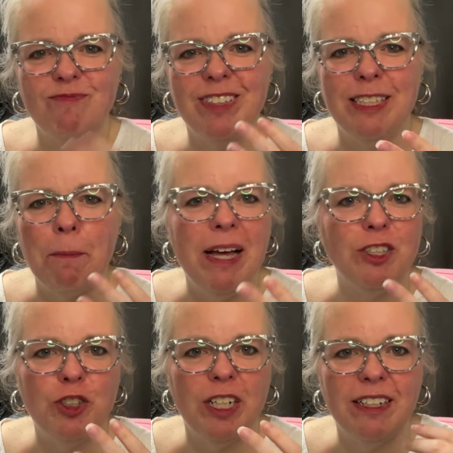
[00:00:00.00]

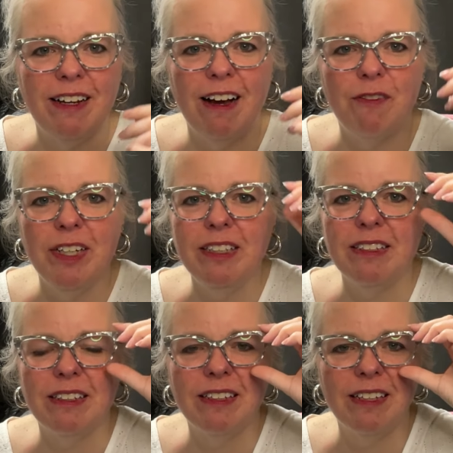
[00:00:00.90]
dimension of
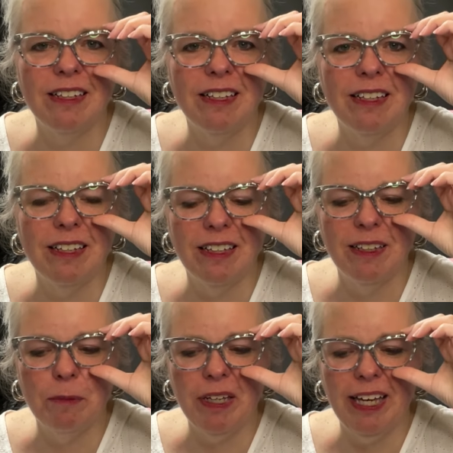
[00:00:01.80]
it.
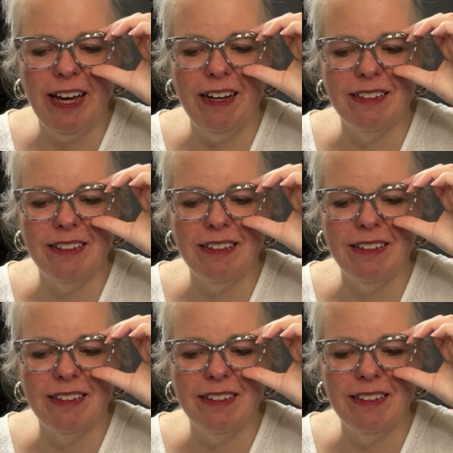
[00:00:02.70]
But yeah,